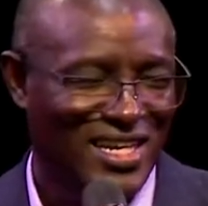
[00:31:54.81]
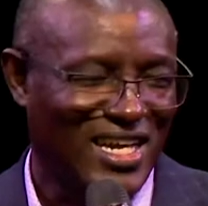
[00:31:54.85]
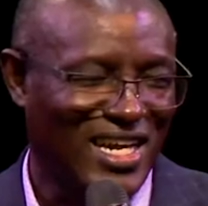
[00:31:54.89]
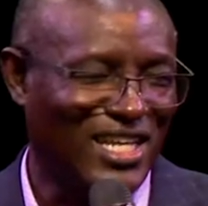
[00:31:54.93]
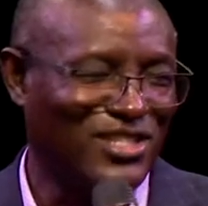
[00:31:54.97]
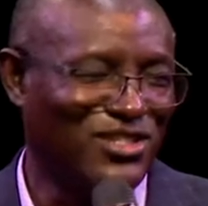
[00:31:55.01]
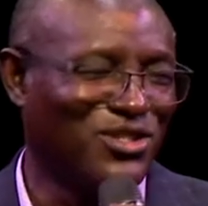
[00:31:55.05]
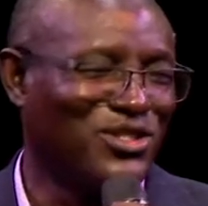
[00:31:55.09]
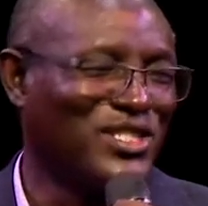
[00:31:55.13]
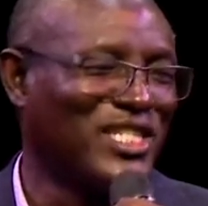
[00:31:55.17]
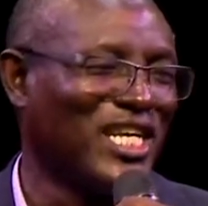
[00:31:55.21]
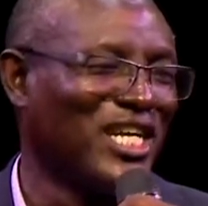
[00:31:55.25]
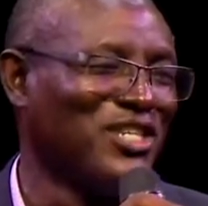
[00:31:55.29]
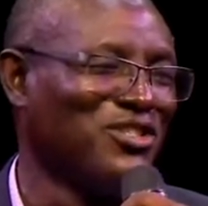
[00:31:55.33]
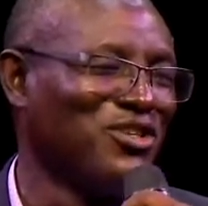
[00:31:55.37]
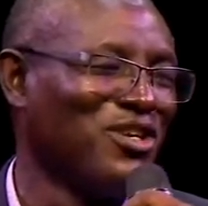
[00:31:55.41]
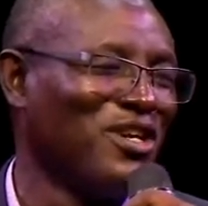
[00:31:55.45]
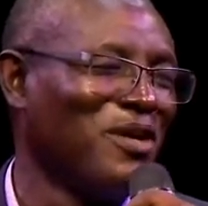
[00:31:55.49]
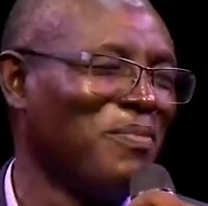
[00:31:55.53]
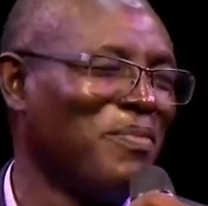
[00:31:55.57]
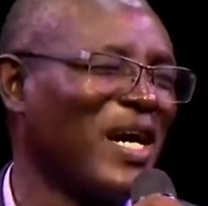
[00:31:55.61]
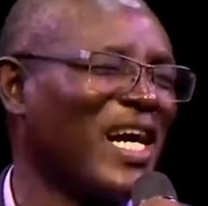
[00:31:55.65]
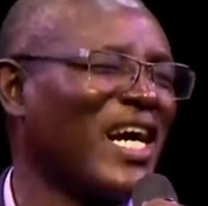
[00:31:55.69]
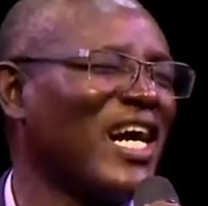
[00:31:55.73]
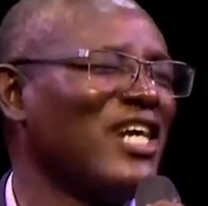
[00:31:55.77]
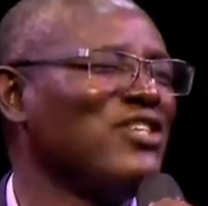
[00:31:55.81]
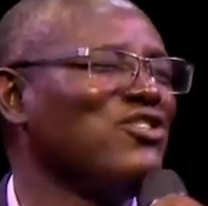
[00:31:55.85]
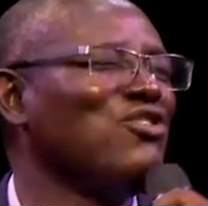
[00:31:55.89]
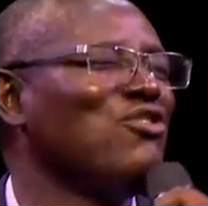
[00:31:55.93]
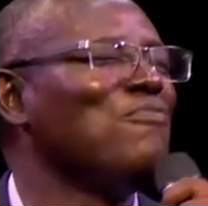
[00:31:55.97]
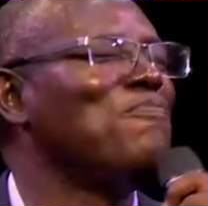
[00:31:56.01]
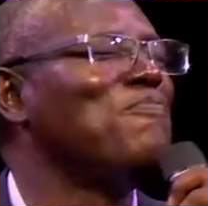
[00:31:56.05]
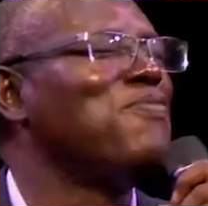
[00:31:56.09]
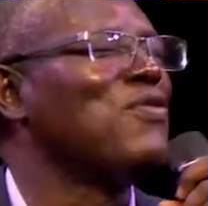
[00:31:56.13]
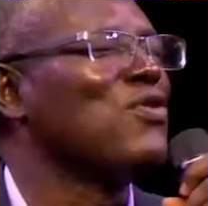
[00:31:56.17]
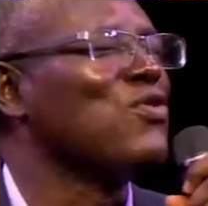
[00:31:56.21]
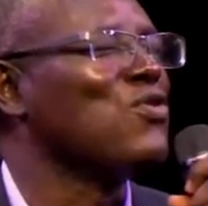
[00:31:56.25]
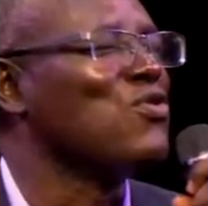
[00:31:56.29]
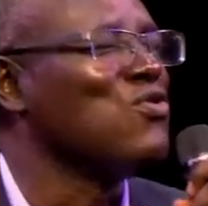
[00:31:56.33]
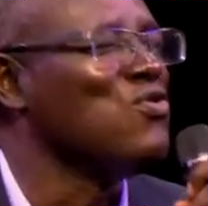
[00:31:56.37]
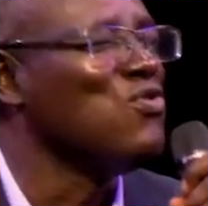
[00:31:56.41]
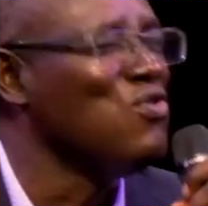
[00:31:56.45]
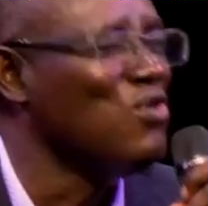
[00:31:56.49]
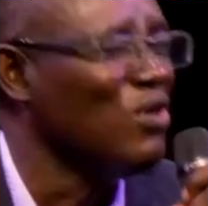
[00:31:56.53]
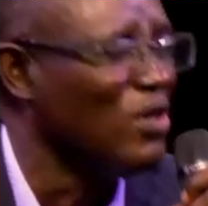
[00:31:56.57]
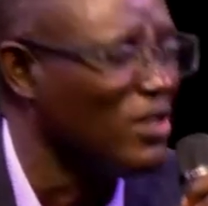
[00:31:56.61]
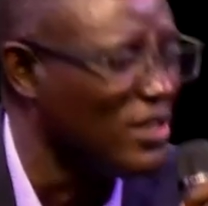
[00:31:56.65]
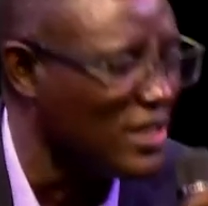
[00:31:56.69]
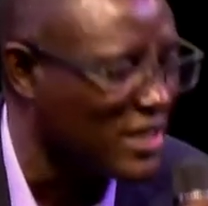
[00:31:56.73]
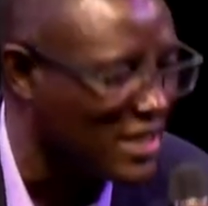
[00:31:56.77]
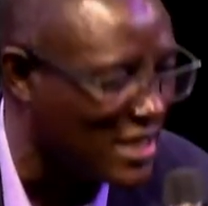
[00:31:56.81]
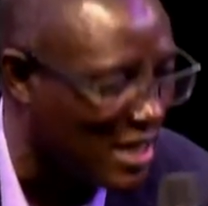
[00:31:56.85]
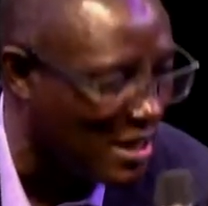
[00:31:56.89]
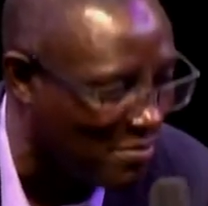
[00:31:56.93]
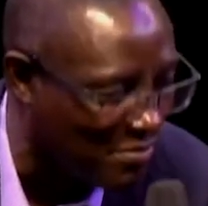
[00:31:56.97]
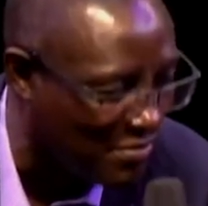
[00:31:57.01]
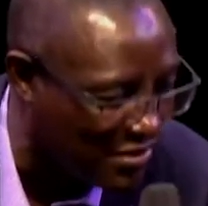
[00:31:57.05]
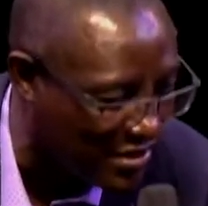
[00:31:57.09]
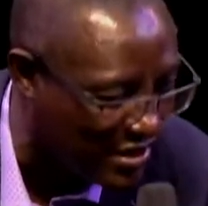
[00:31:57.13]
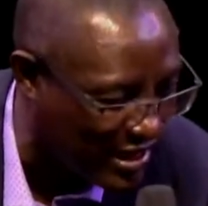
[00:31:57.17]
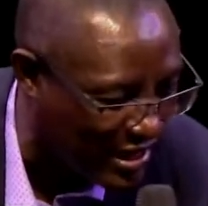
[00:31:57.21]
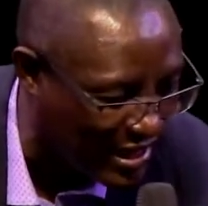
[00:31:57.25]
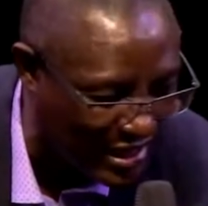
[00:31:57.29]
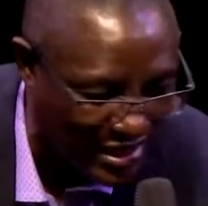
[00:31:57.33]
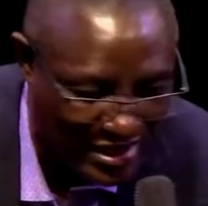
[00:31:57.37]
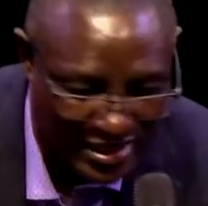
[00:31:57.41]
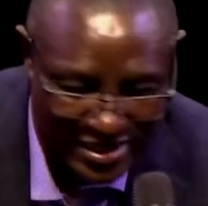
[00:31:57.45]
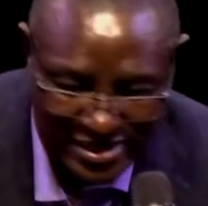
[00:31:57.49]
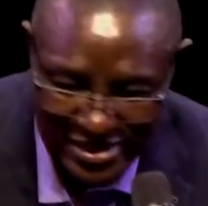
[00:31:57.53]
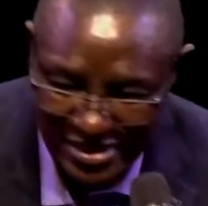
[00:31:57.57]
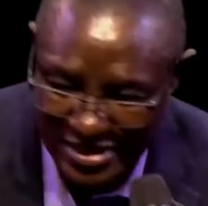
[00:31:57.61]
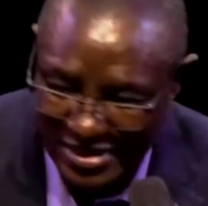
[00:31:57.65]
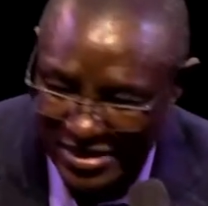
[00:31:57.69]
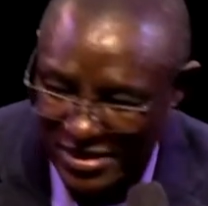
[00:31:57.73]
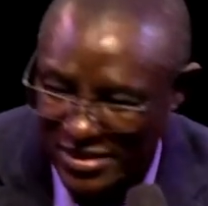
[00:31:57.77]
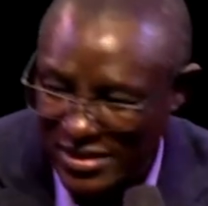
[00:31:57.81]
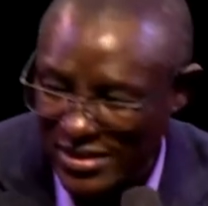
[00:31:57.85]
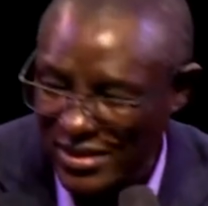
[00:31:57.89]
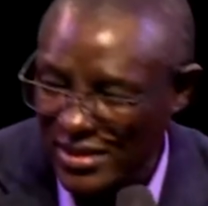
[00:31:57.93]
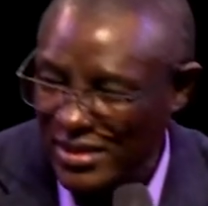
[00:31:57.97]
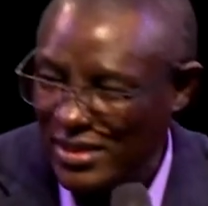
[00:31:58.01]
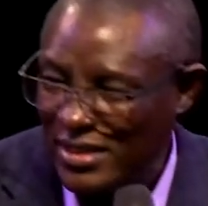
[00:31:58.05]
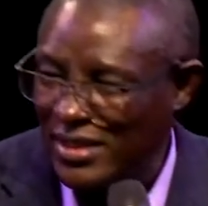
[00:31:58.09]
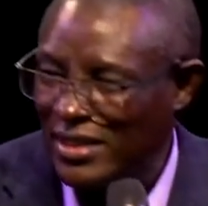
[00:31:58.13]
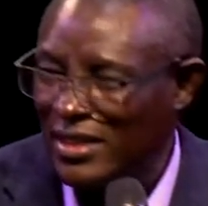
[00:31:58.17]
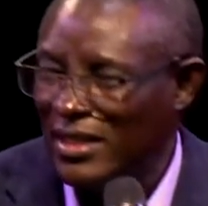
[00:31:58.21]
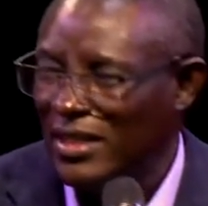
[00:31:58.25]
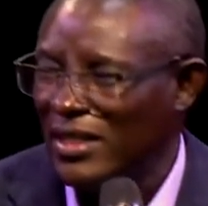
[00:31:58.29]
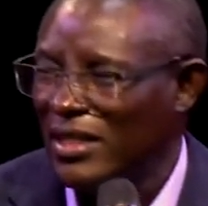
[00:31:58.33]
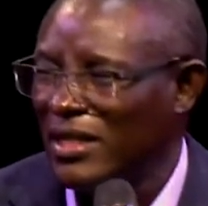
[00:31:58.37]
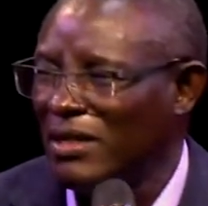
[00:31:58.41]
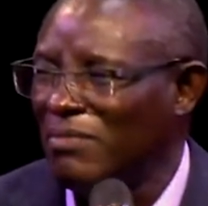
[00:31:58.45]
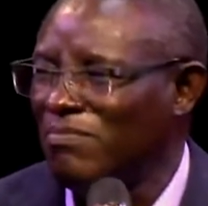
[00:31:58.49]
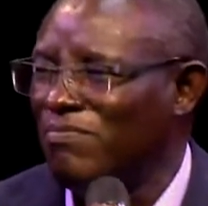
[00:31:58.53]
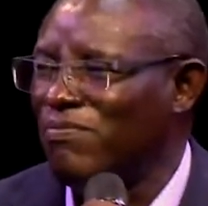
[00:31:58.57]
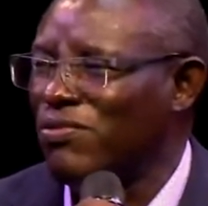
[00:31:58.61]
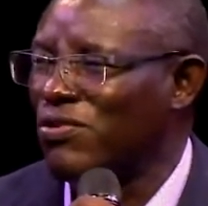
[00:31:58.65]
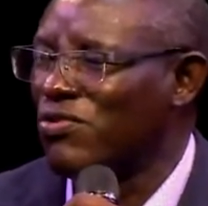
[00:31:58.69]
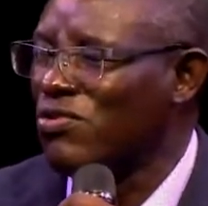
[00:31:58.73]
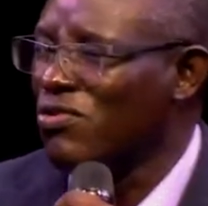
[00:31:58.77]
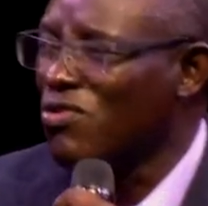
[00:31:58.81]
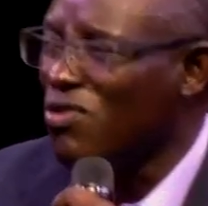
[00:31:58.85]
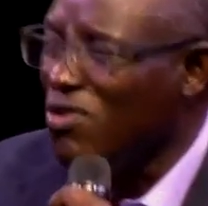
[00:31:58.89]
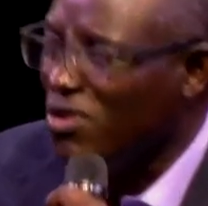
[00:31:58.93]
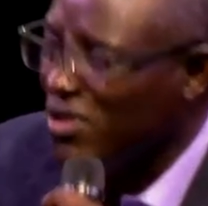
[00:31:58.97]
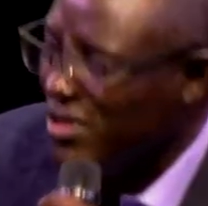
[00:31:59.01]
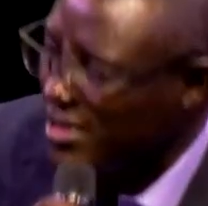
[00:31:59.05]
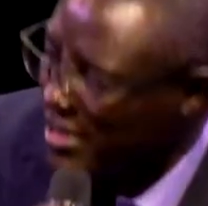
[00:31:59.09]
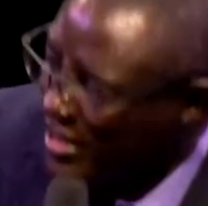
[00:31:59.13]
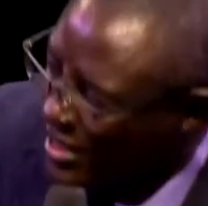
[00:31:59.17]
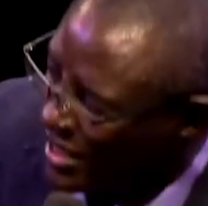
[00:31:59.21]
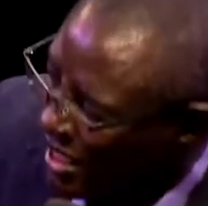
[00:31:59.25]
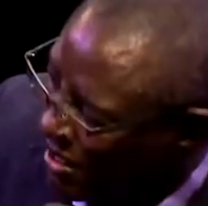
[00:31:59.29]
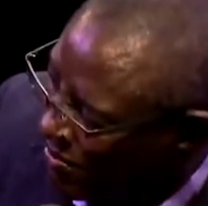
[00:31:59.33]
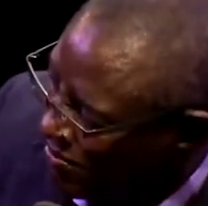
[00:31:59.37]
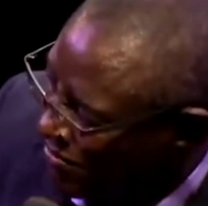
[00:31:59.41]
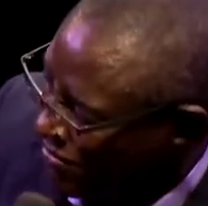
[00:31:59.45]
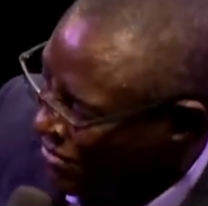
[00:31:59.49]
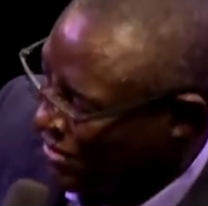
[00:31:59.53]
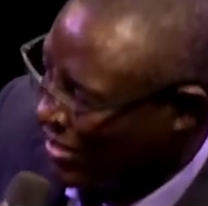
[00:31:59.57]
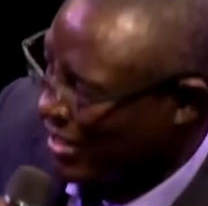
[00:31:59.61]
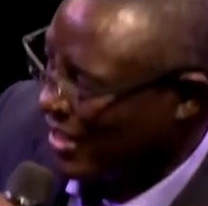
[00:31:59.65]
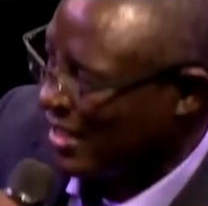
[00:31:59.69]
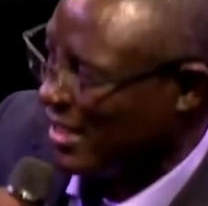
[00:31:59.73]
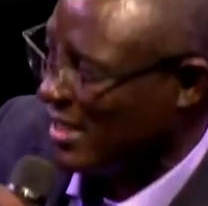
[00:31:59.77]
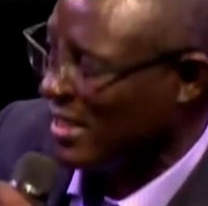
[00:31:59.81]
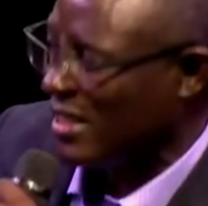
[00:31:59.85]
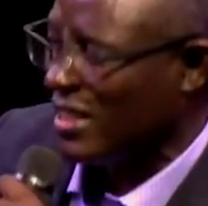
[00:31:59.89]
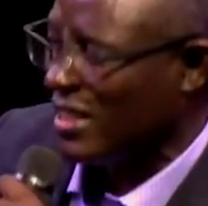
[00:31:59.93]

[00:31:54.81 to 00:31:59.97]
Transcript: Can you tell your neighbor, can you prune something? Prune something.